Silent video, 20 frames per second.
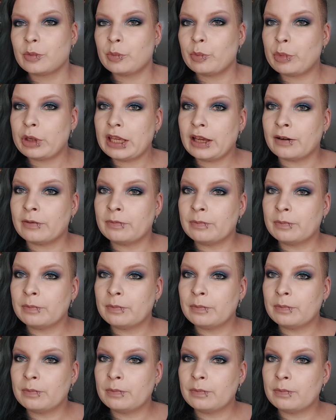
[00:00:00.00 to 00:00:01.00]
But yeah,
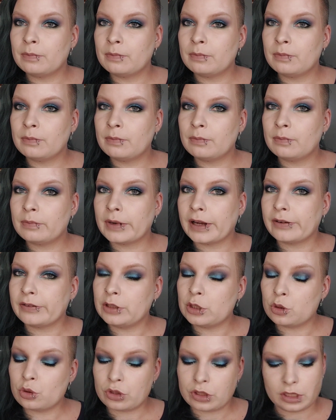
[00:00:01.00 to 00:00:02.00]
I haven't
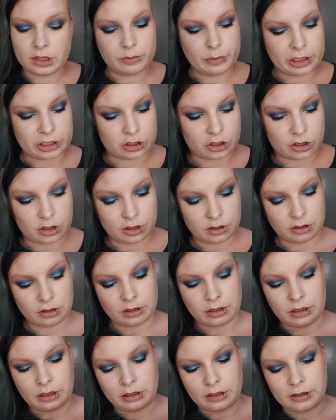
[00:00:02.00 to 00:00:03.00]
used this much.
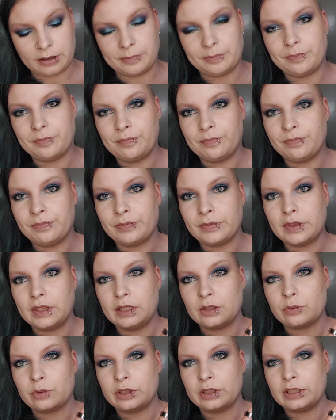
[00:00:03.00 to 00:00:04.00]
This
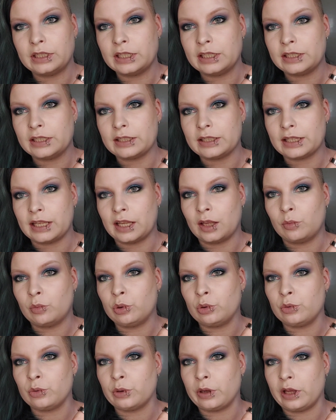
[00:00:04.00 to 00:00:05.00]
one is a
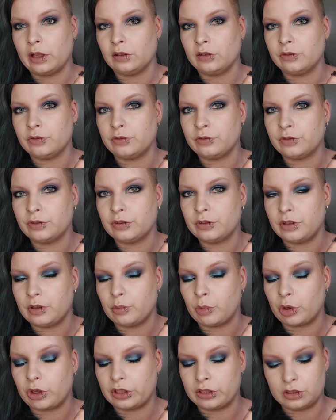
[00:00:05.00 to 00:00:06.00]
blue elf
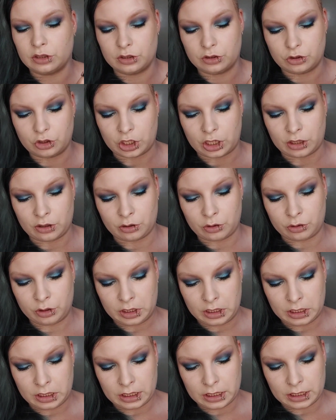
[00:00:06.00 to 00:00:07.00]
depotted shadow.
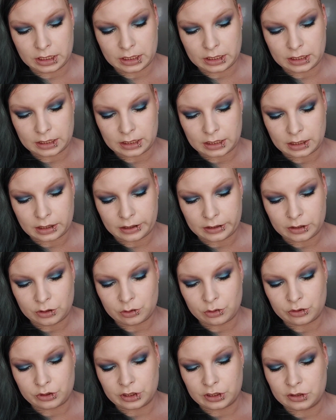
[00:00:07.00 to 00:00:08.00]
I
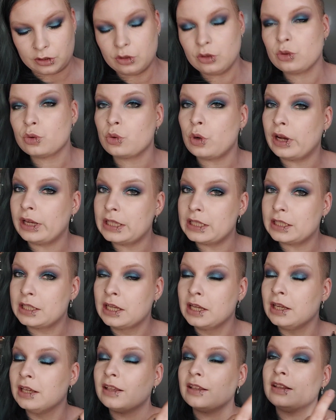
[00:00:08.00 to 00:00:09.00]
used it twice
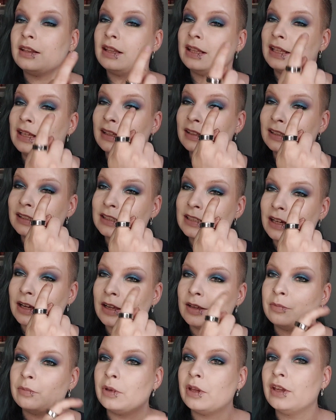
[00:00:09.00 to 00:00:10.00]
the other
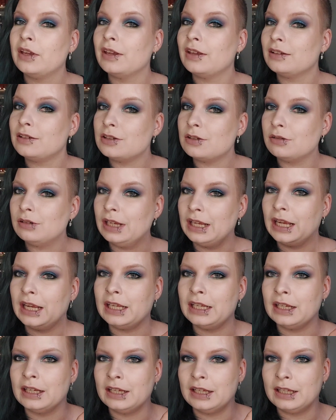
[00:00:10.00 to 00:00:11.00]
time.
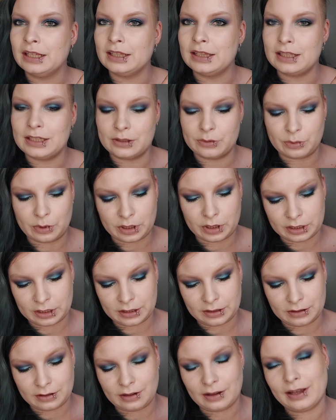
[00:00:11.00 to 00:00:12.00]
Today, this one
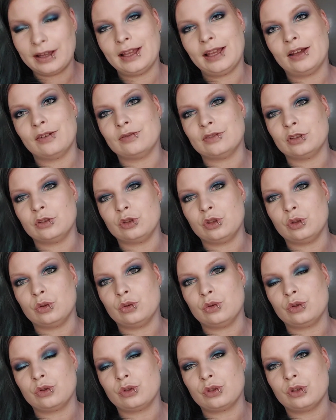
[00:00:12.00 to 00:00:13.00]
I have not
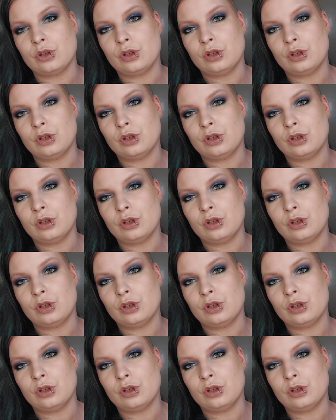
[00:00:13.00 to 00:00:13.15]
used.